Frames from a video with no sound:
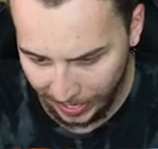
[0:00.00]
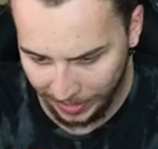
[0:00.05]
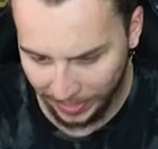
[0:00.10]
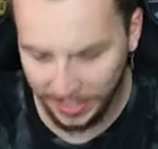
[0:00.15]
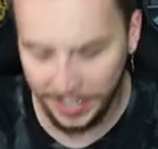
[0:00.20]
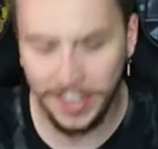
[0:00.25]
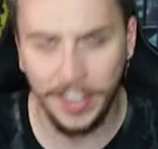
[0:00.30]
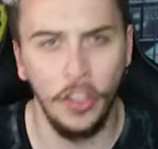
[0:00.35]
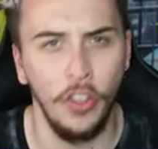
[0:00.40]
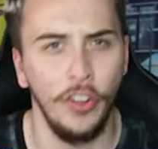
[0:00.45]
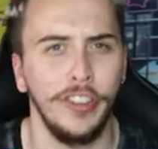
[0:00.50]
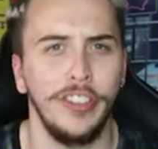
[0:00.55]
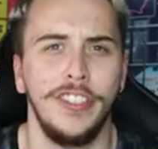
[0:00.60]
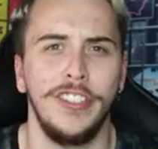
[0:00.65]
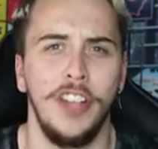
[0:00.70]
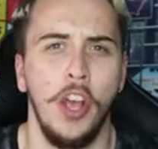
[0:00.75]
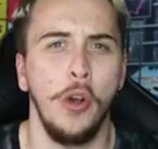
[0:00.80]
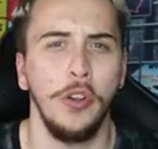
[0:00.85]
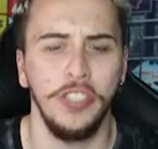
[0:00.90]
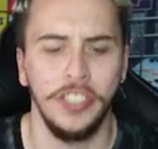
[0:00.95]
I think it looks
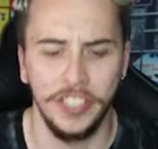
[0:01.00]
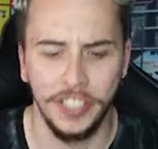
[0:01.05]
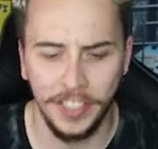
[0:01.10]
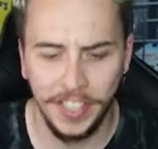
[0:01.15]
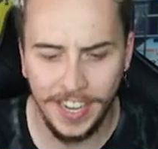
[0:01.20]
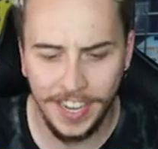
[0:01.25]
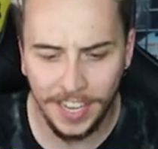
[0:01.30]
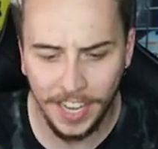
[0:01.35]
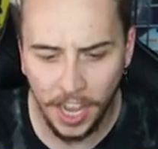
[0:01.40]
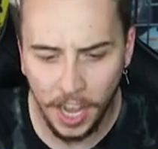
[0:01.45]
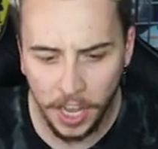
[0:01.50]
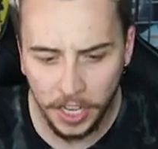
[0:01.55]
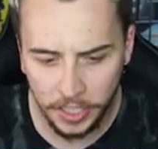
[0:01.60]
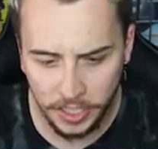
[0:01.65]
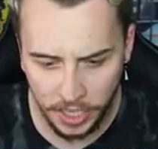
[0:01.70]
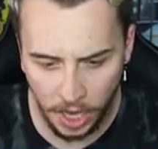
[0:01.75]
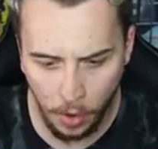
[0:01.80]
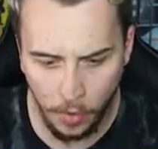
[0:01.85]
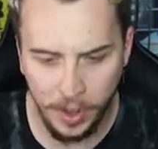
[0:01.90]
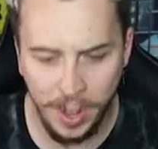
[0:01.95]
so sleek,
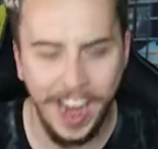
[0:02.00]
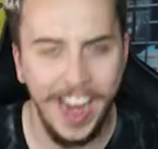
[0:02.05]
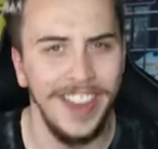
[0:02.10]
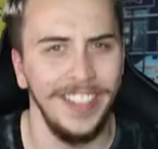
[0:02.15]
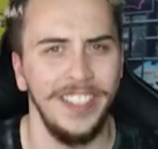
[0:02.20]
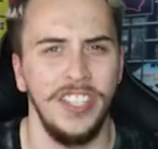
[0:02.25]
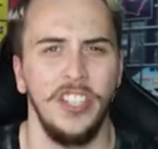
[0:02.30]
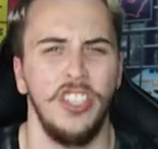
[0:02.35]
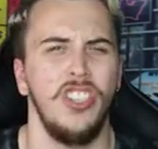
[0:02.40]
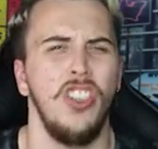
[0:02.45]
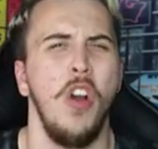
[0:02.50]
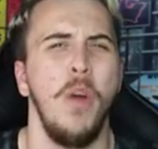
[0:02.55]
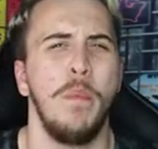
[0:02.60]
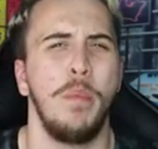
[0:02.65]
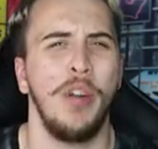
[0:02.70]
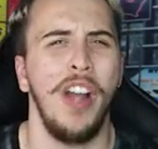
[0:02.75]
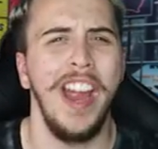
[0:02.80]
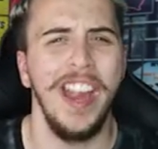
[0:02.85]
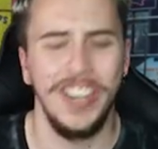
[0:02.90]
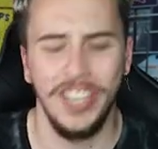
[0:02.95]
so nice, and so
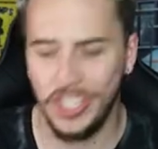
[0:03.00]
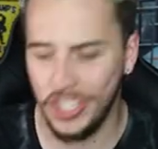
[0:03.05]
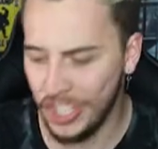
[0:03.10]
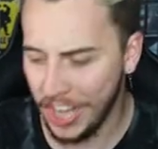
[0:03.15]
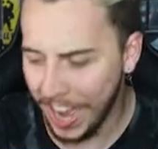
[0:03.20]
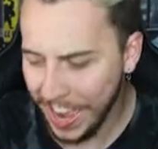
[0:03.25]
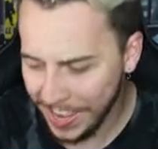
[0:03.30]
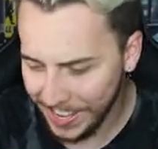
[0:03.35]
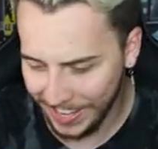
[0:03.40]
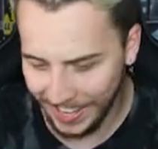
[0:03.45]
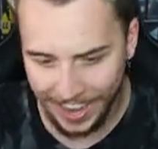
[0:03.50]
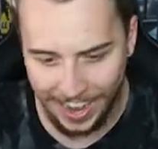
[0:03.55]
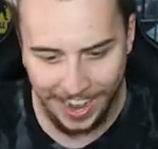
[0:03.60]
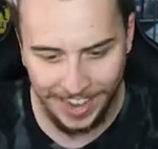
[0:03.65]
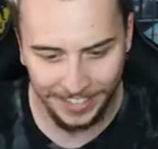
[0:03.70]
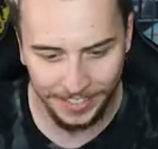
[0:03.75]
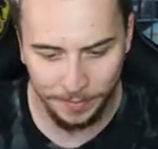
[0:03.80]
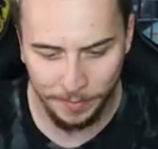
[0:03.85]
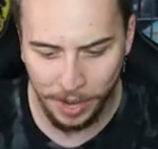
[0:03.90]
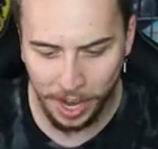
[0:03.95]
bright and shiny,
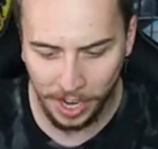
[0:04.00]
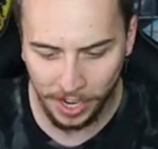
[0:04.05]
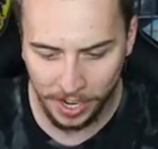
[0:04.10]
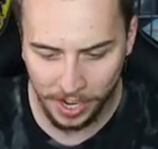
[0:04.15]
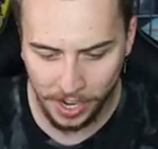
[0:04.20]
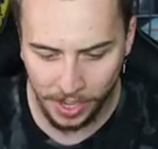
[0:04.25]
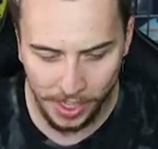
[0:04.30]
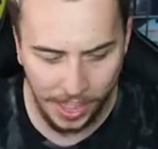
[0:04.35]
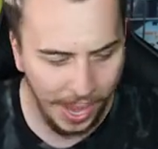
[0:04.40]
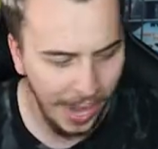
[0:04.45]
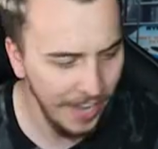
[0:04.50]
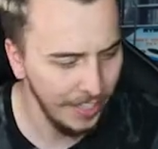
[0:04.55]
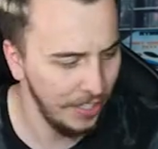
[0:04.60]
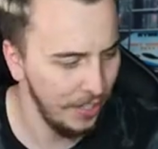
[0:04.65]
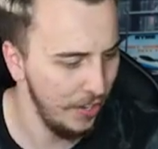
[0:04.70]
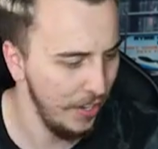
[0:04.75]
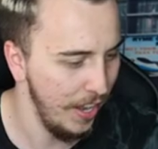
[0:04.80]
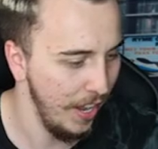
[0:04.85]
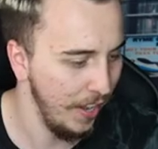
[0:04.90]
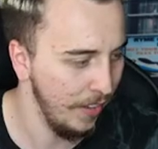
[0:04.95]
guys. I'm not gonna lie
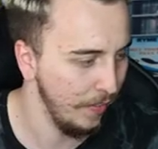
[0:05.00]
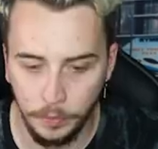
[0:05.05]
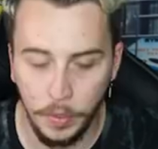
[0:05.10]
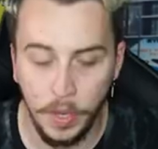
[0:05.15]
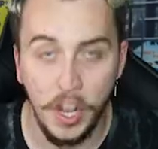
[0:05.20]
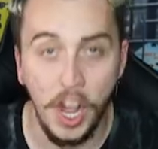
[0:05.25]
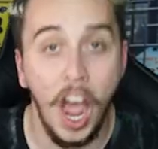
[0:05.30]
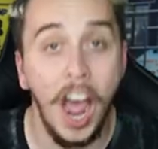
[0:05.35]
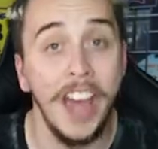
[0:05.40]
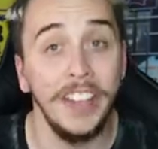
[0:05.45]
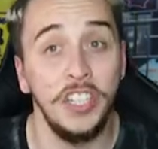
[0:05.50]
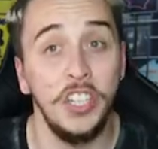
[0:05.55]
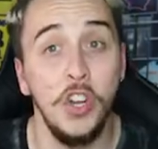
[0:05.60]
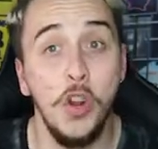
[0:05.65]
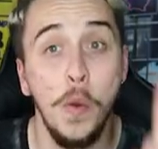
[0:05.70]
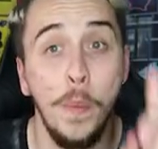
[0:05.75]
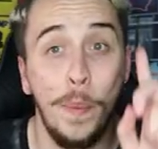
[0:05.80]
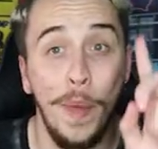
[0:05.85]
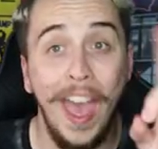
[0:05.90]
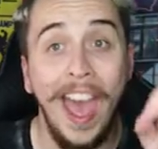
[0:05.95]
to you. But not
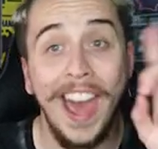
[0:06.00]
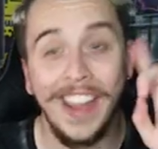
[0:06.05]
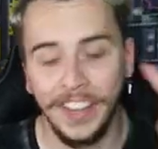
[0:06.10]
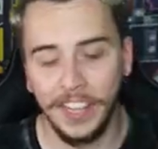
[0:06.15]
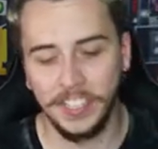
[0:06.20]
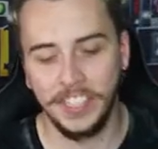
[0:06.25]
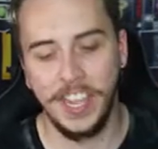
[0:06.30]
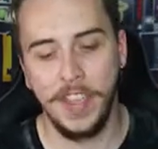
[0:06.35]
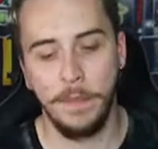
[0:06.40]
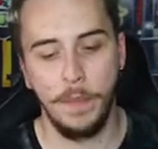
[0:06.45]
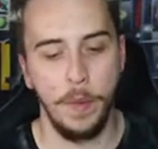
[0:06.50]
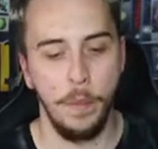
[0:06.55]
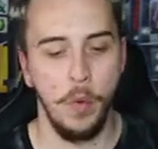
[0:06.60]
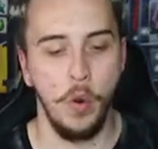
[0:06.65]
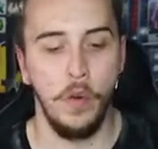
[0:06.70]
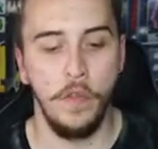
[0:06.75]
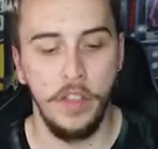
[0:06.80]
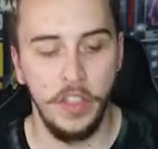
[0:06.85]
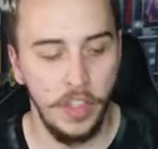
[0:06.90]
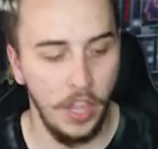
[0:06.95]
too bad. Let's keep it
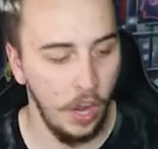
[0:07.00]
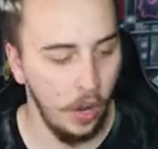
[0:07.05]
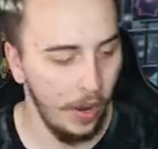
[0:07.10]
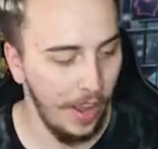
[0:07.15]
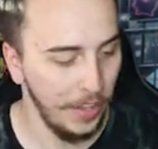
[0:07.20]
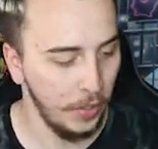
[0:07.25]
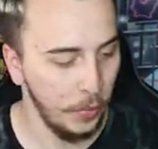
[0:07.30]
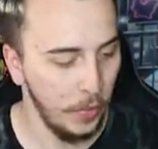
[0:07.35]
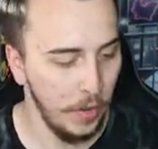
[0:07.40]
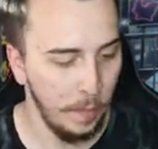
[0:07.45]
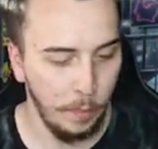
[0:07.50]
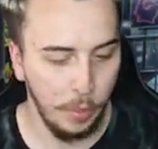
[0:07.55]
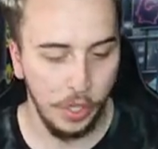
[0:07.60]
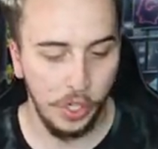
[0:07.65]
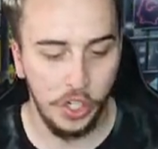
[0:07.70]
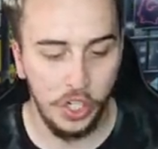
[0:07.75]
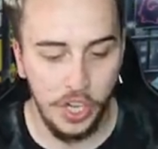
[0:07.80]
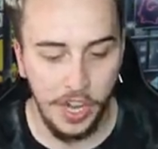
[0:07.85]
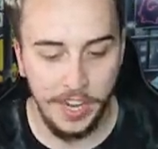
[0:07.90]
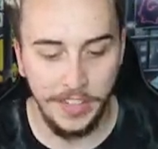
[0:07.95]
moving, though, as we
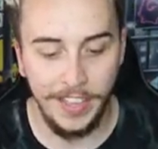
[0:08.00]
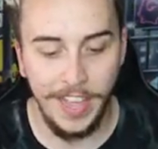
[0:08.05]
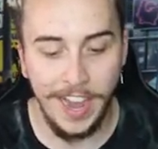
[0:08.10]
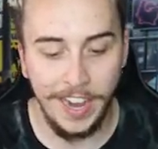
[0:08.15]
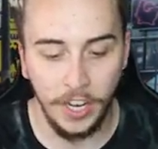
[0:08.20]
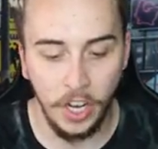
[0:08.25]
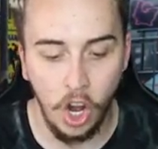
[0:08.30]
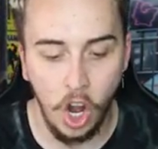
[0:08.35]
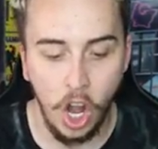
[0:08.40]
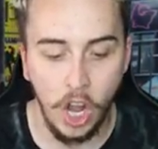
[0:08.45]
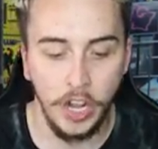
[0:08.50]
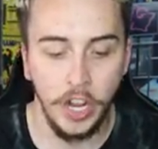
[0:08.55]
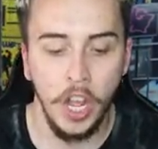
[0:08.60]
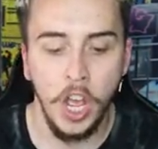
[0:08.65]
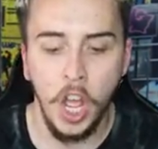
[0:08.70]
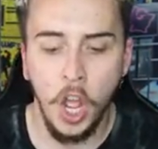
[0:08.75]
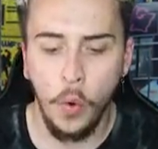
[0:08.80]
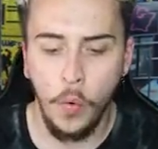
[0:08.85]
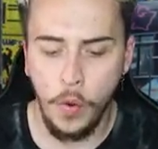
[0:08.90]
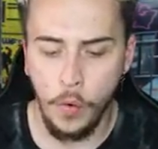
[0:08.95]
appreciate that card.
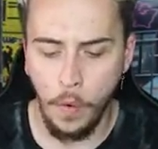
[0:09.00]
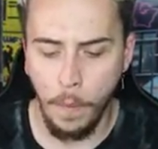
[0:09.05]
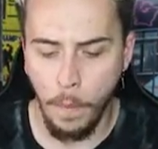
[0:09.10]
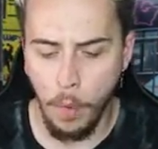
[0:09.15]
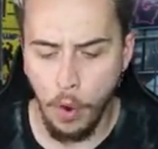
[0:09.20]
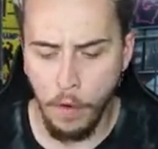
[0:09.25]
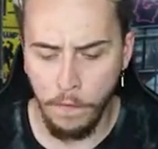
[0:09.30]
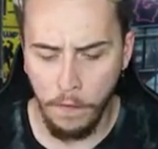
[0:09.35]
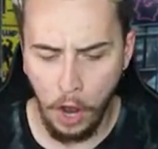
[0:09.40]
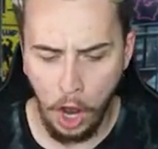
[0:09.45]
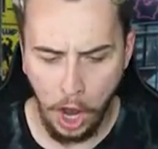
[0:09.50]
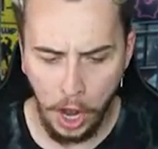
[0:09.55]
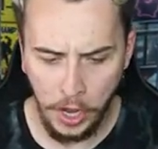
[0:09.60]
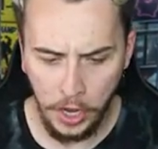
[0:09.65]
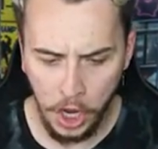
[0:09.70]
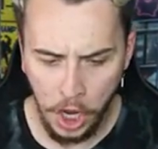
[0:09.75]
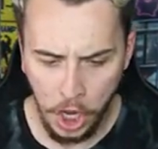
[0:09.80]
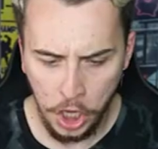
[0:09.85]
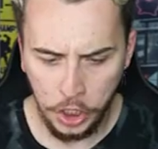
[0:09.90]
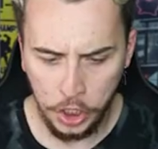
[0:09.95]
We will move
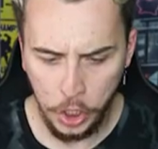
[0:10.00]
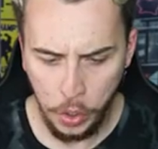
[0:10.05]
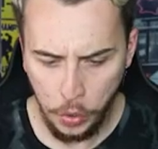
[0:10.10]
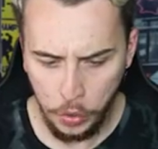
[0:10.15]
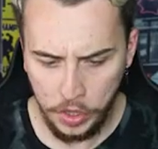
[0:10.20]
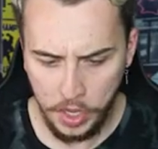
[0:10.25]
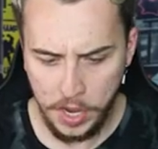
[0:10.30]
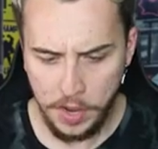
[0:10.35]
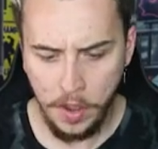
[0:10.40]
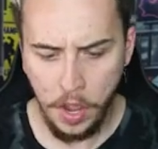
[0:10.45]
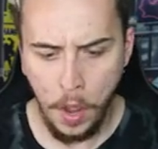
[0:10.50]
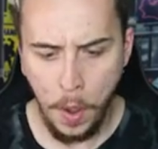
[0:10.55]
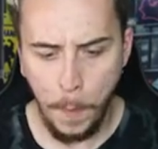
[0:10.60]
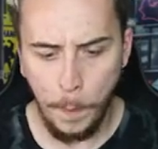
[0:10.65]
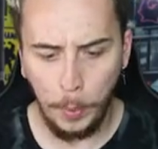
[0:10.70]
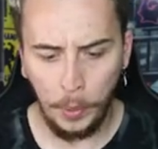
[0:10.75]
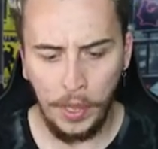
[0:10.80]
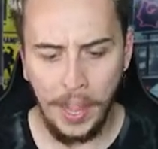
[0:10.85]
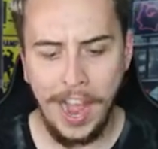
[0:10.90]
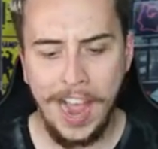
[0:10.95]
on to the
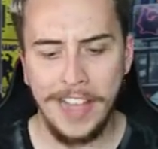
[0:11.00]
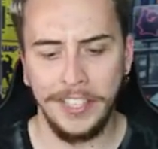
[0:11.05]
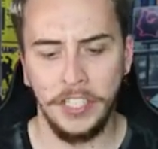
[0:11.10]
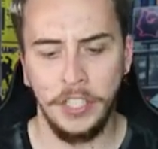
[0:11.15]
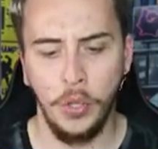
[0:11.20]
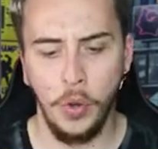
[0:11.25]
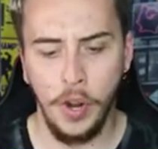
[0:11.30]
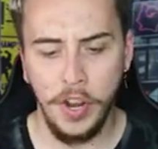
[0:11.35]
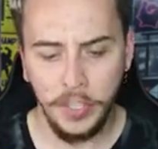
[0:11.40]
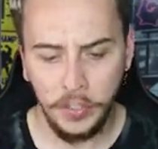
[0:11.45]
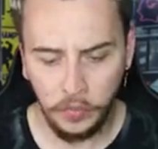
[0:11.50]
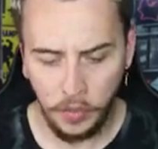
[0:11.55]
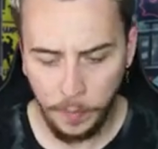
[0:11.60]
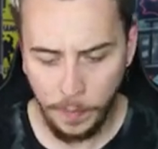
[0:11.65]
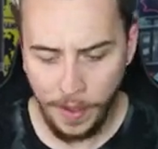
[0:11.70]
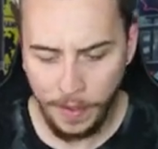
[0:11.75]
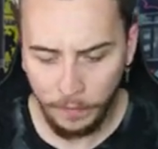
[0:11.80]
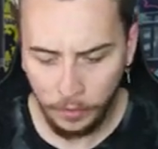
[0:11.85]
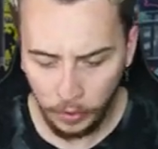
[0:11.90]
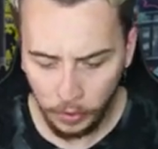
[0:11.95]
Blastoise
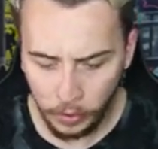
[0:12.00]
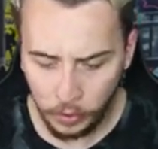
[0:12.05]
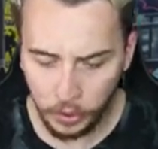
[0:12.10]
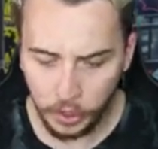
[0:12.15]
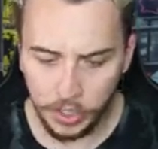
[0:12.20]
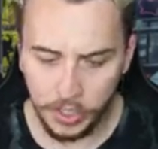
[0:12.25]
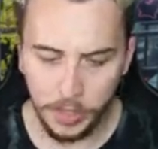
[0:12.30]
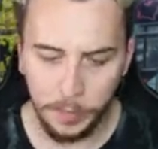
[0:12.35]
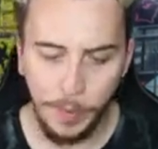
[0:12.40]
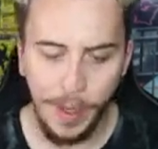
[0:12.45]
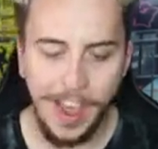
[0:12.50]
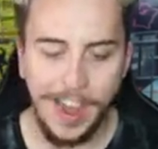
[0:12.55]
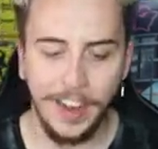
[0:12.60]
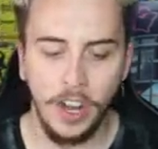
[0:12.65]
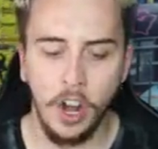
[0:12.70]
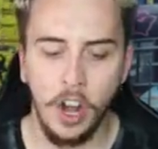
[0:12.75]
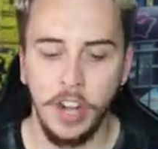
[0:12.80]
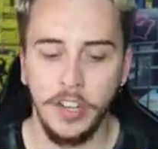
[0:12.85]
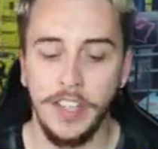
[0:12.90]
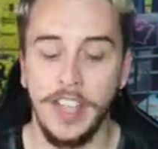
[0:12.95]
from Evolution's pack
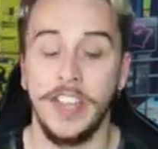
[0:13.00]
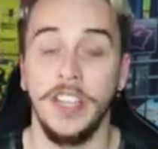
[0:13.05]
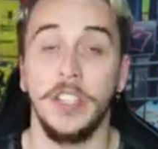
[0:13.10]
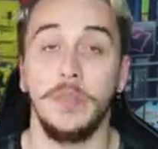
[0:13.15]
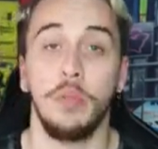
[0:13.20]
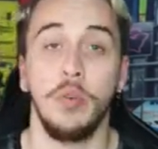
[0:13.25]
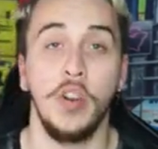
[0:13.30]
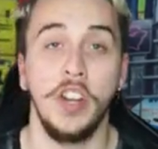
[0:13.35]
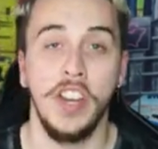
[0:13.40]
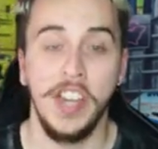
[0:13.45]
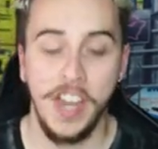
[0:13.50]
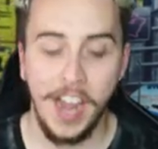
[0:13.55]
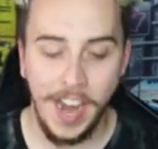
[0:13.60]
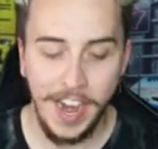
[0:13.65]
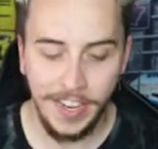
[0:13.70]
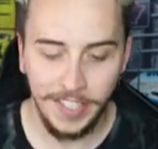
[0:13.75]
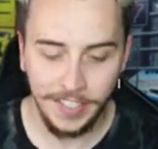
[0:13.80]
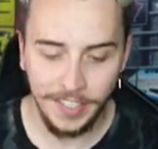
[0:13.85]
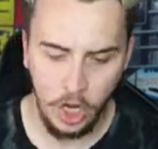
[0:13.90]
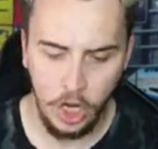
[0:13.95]
art. That is pretty
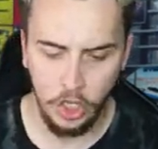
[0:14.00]
nice.